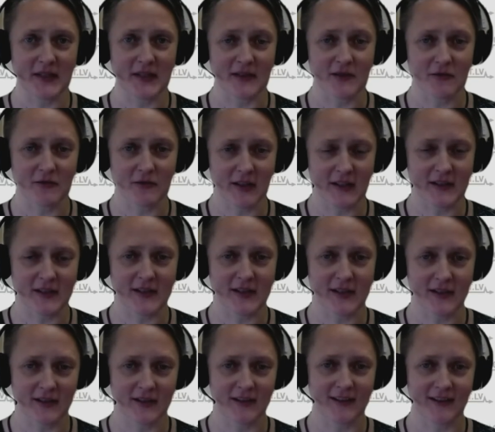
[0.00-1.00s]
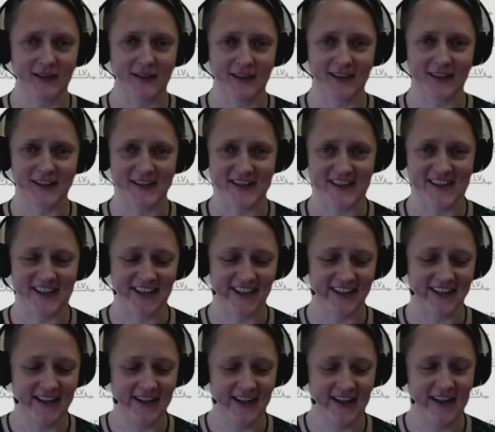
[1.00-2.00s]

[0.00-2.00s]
and tricks, let's say,